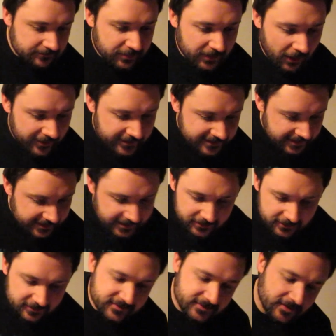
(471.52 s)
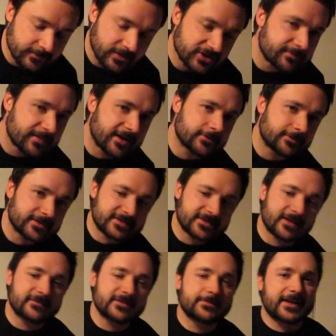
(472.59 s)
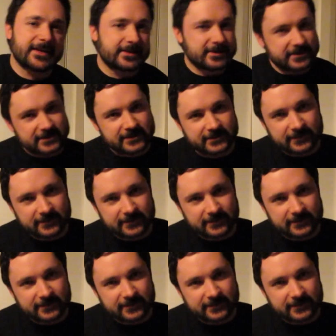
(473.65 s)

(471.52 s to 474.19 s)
But I think it looks so much better when stuff is painted.